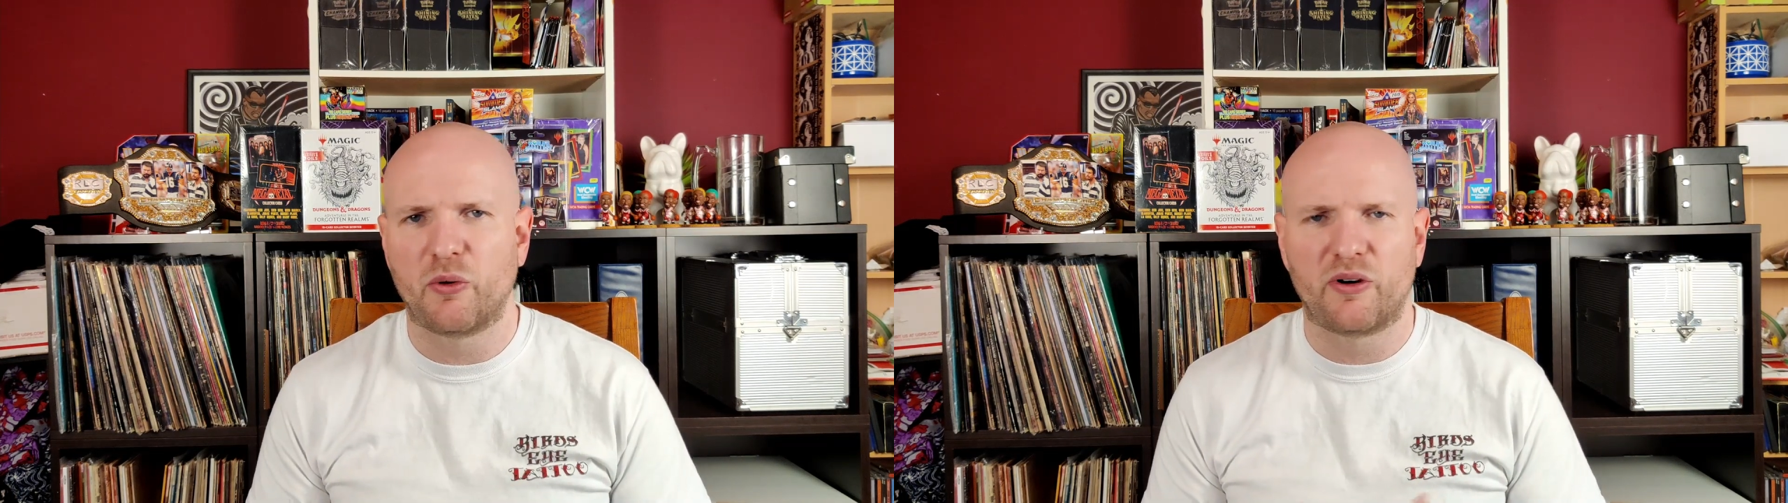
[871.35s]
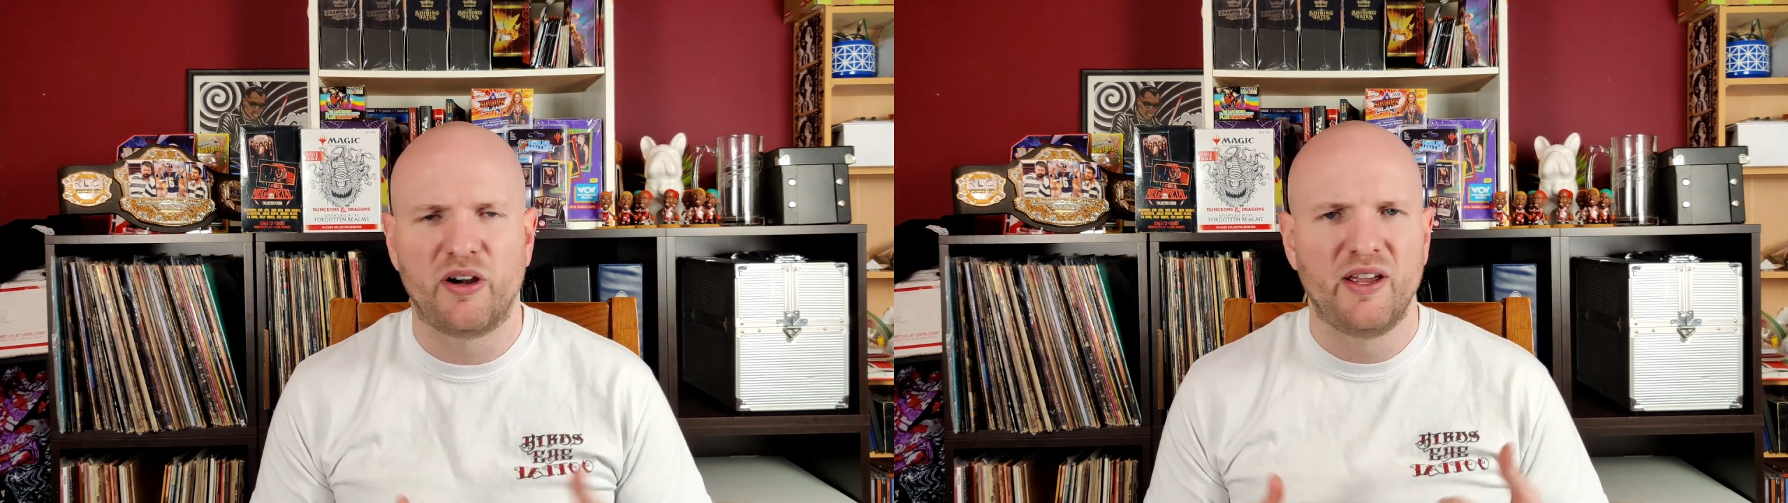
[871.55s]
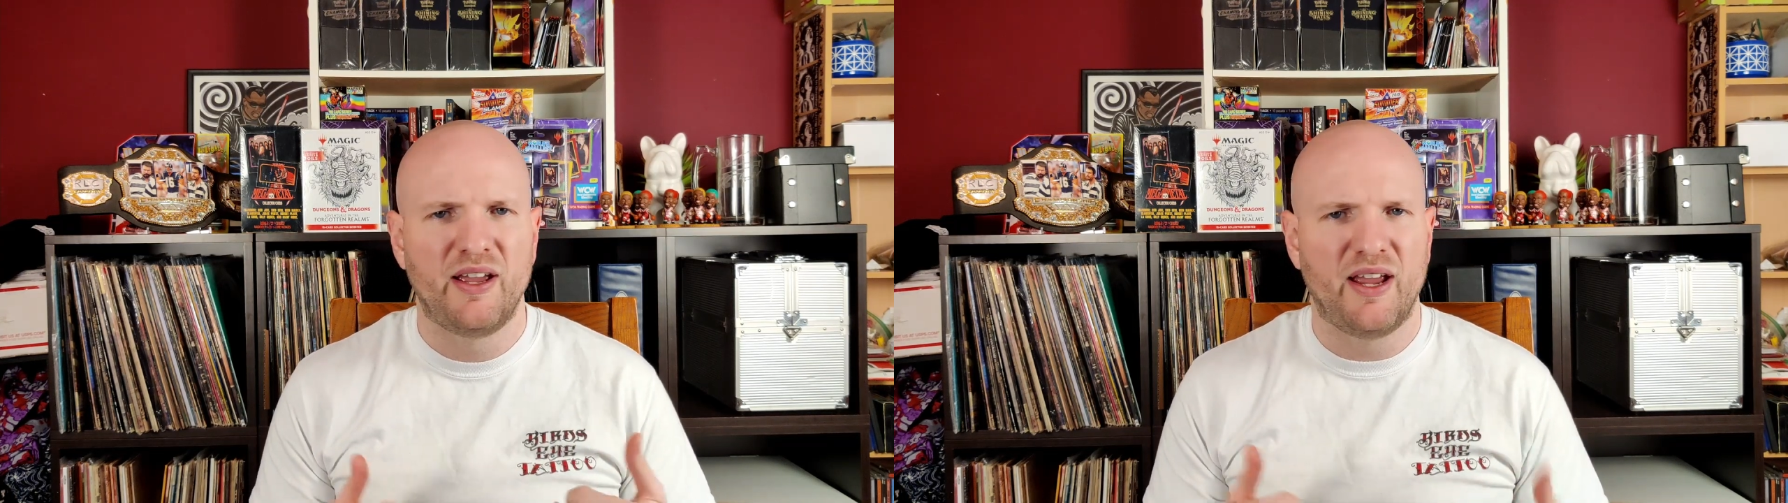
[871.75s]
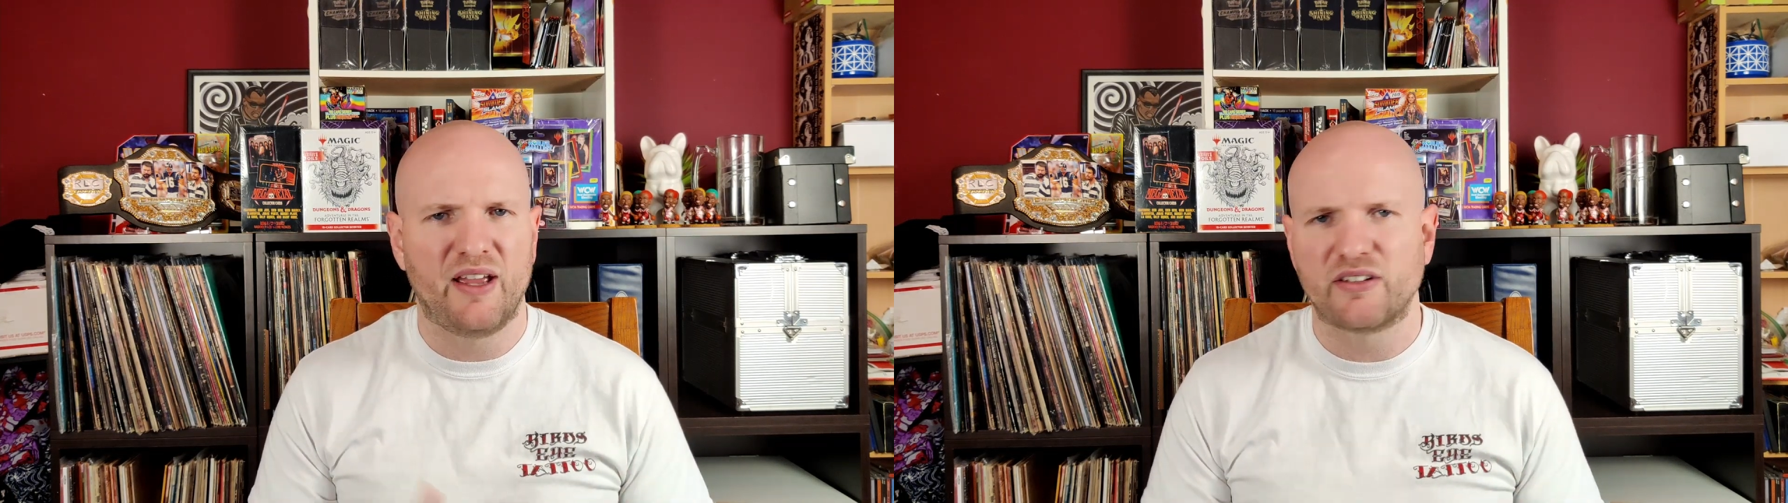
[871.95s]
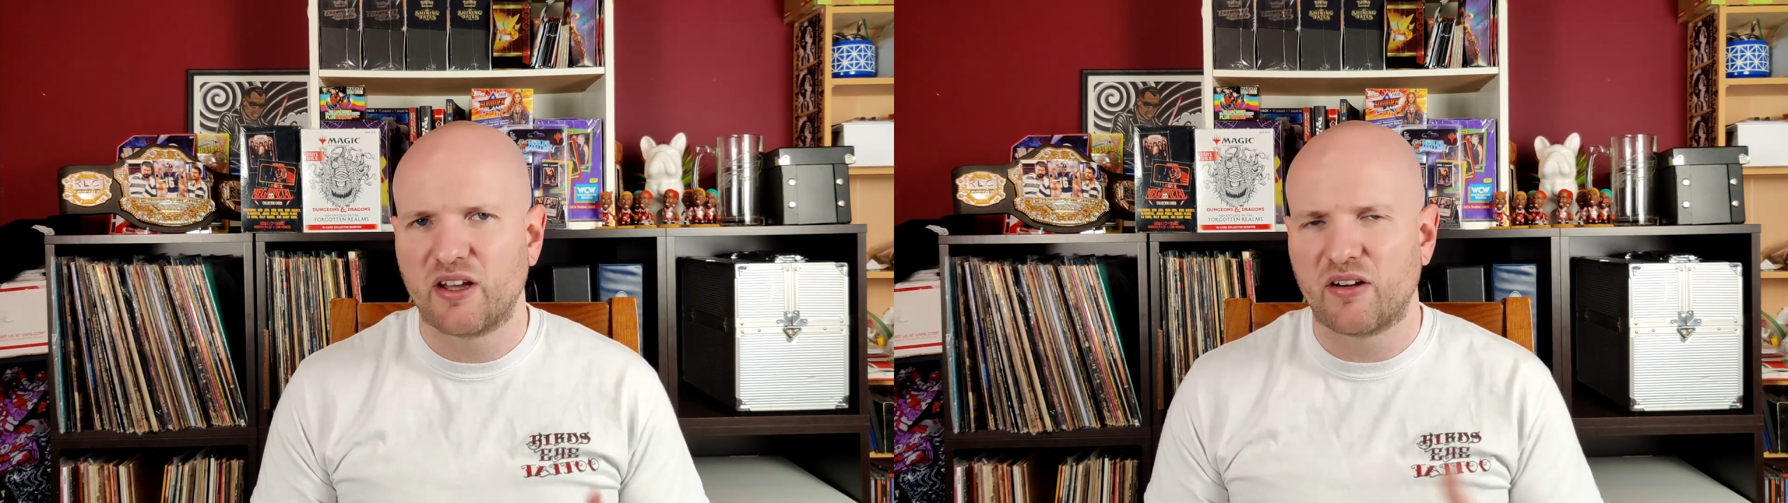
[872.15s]
or
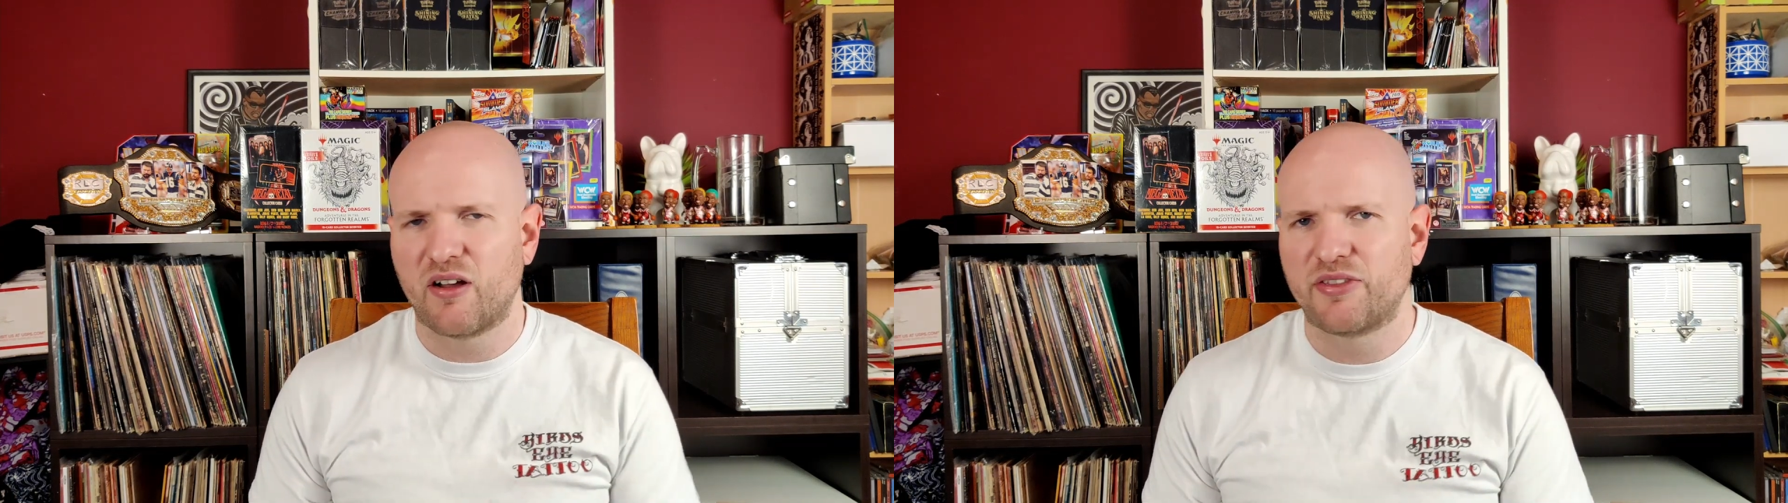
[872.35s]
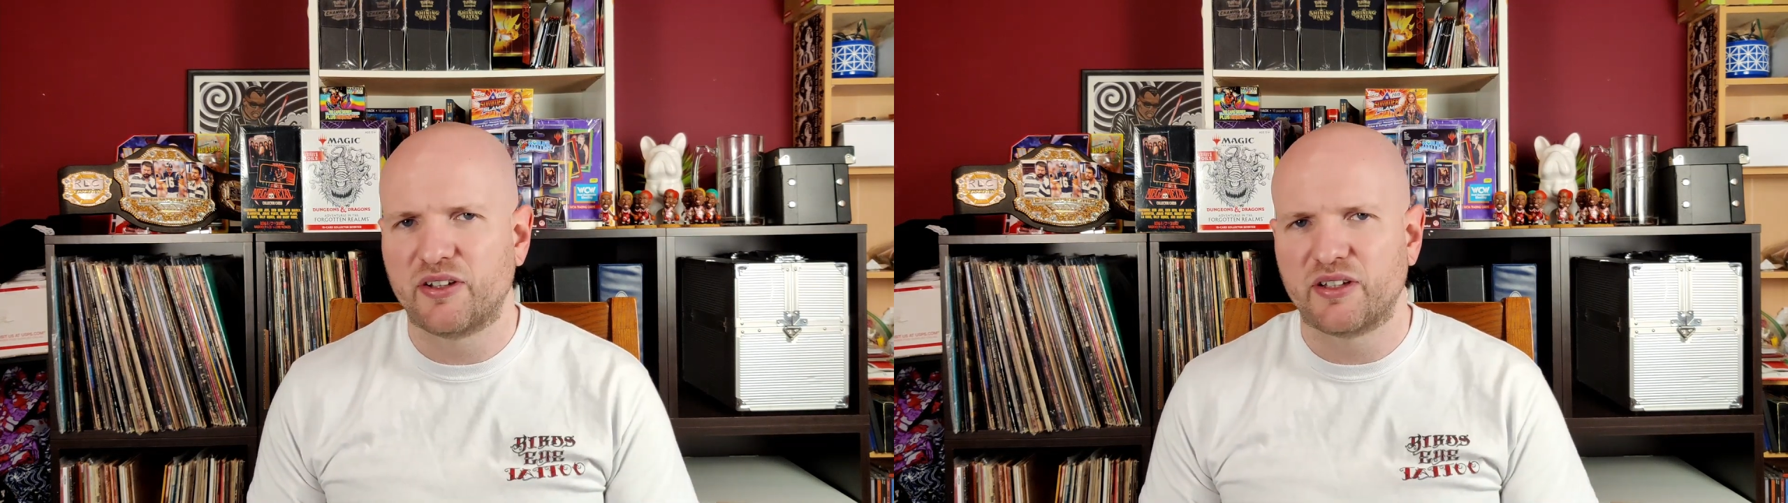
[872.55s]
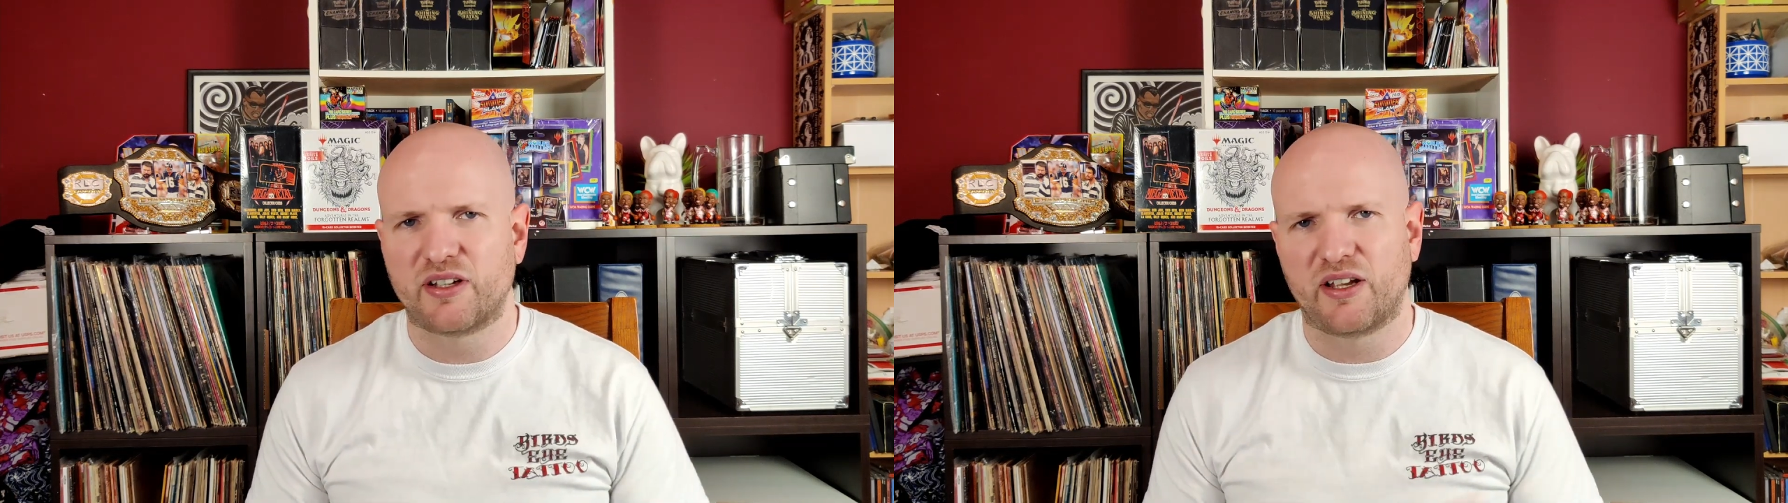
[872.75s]
hand-cut authentic,